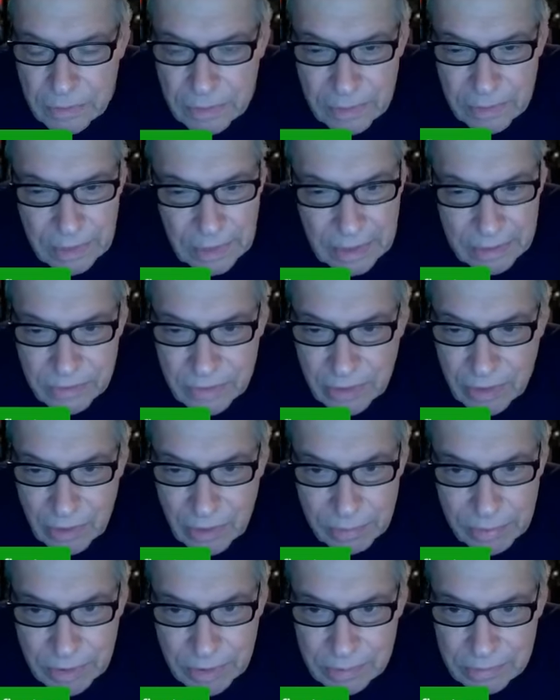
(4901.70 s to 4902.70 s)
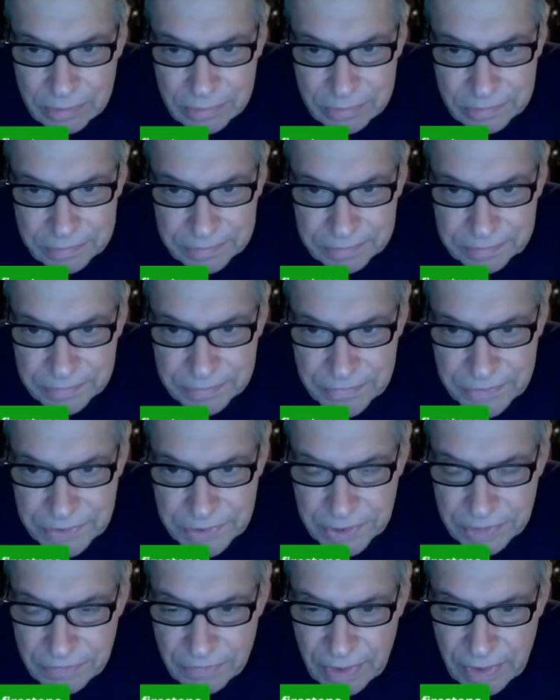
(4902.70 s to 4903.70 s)
That's terrible.
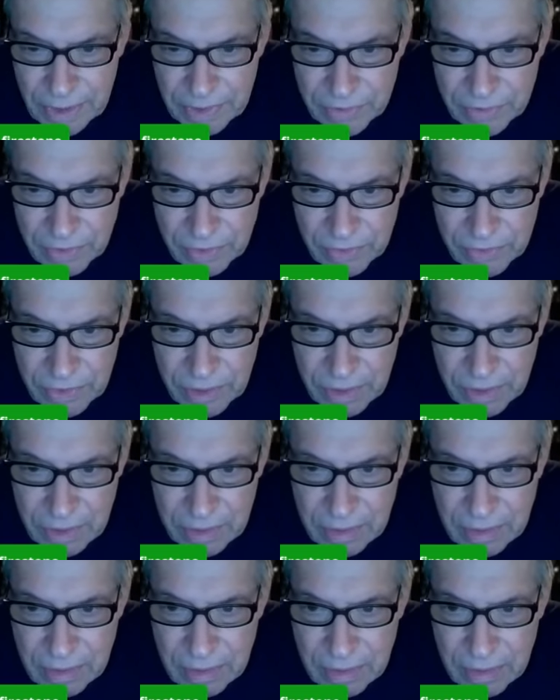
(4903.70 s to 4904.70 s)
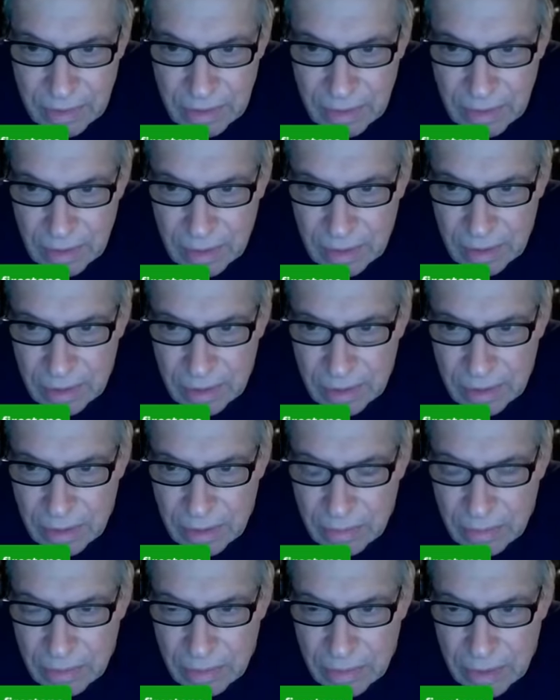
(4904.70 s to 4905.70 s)
Steve Gonzo said,
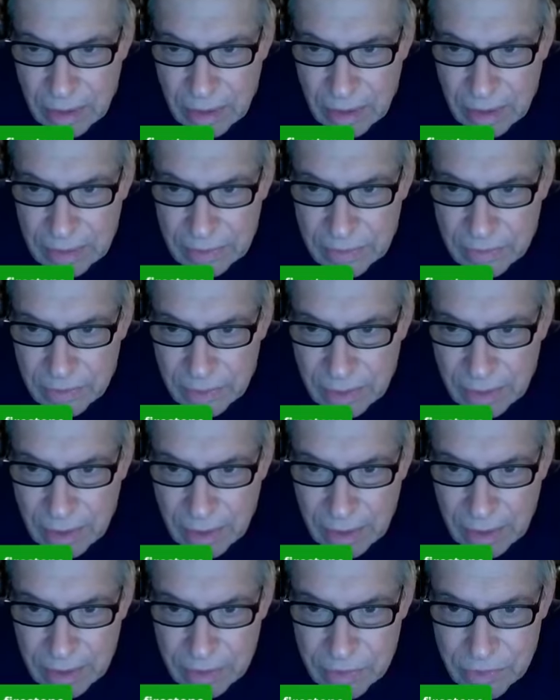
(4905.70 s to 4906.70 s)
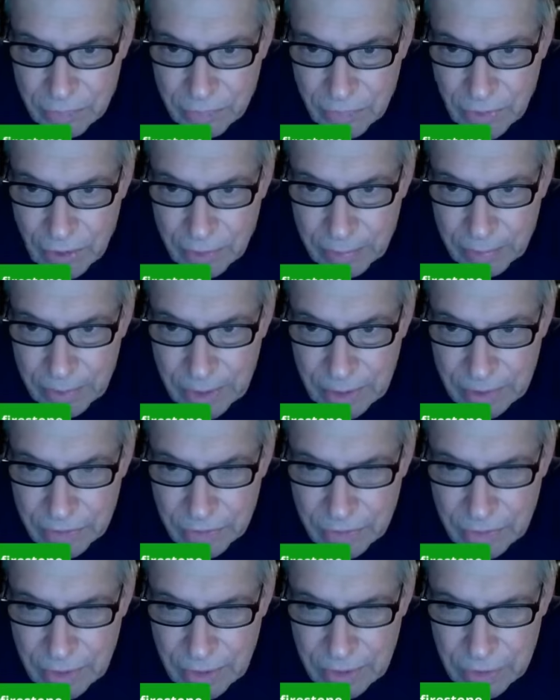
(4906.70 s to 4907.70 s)
there are lines and lines of iPad
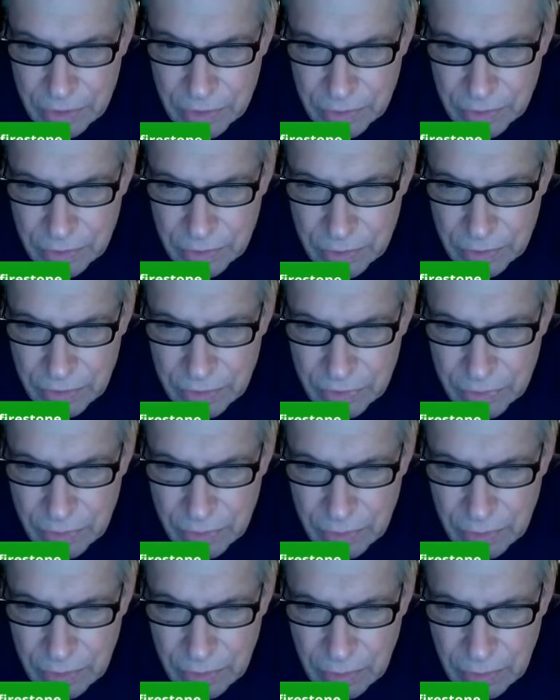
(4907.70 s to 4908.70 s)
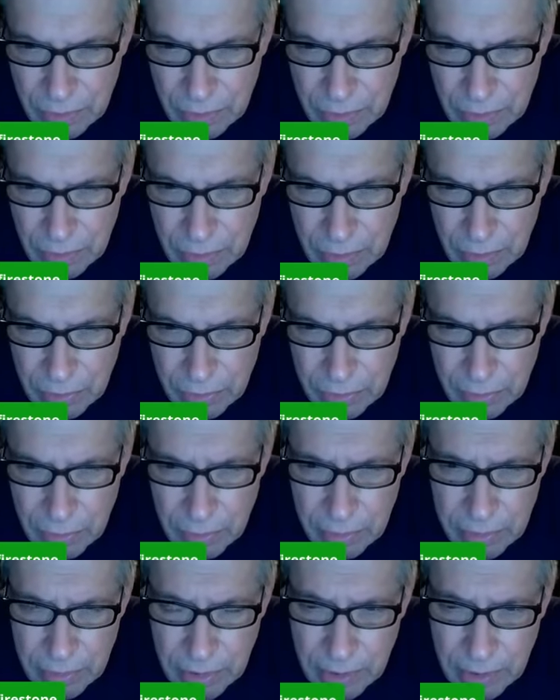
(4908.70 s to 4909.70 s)
stations
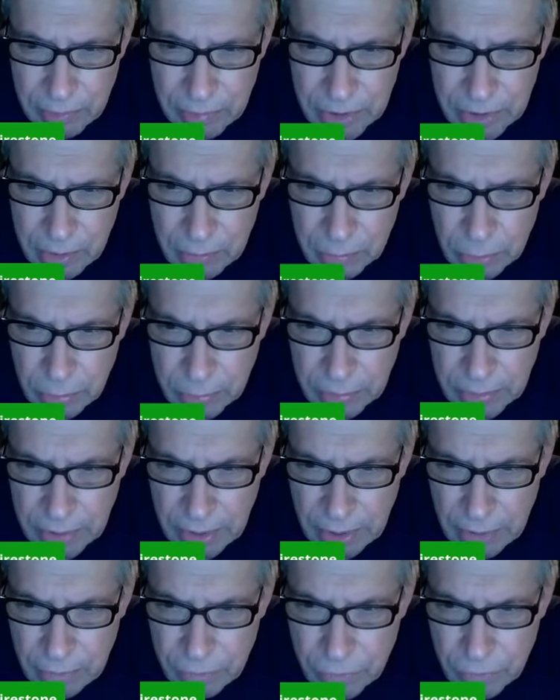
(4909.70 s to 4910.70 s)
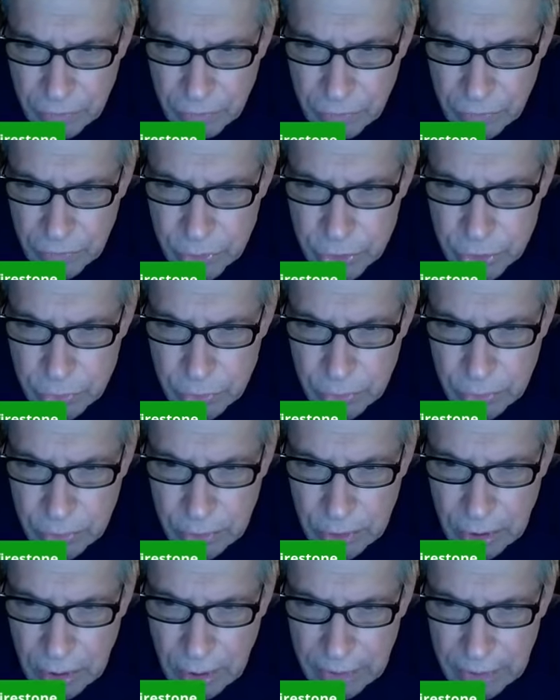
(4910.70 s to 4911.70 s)
that are being prepared for
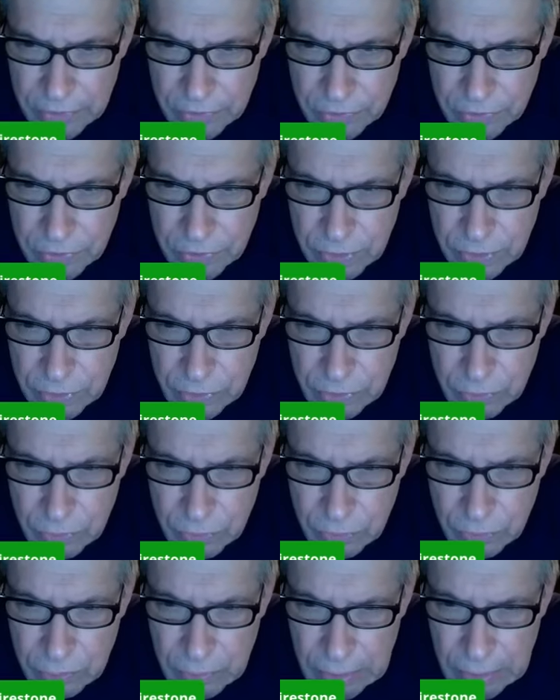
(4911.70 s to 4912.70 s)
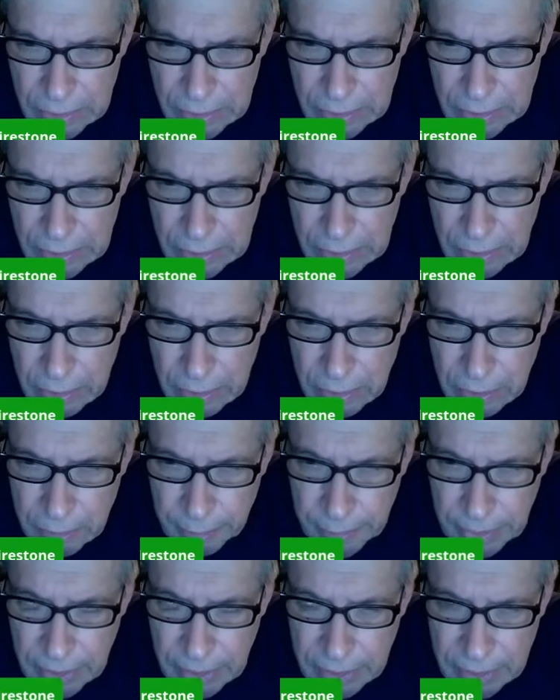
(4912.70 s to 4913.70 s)
virtual ICU,
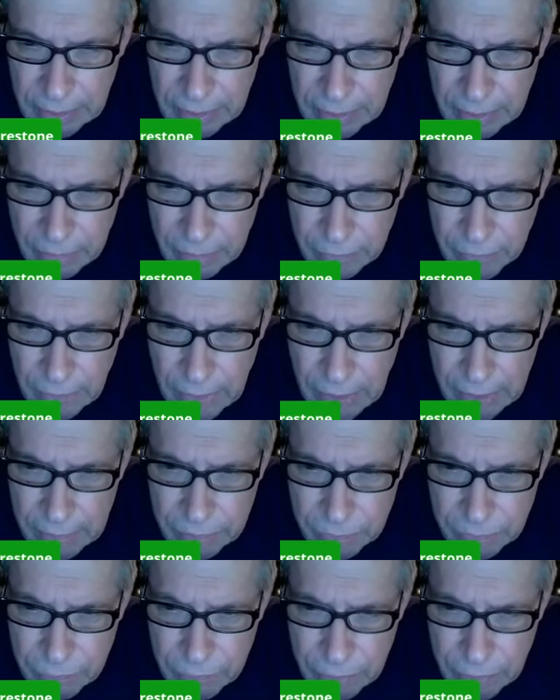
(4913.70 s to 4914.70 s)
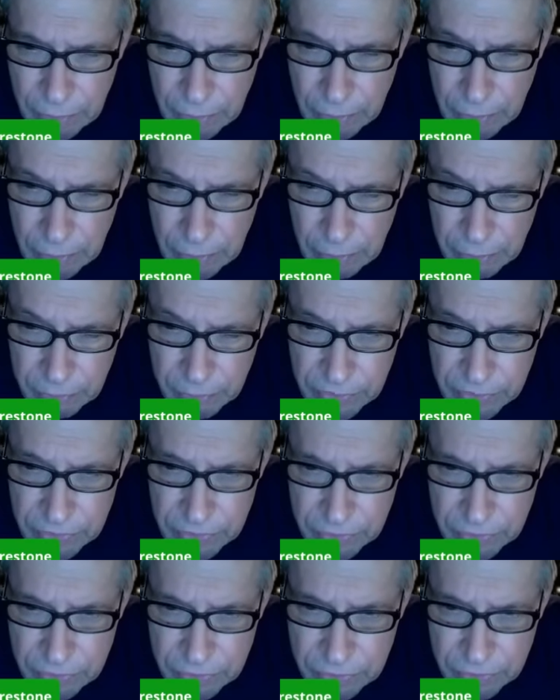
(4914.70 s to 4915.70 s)
end-of-life
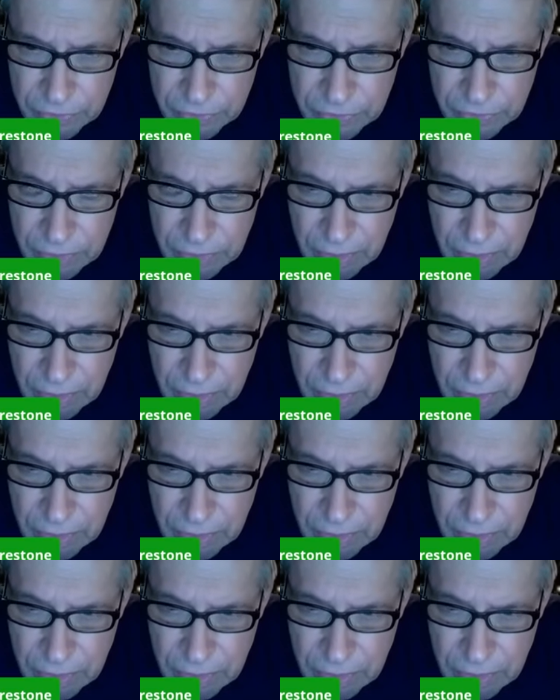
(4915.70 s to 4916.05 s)
visits.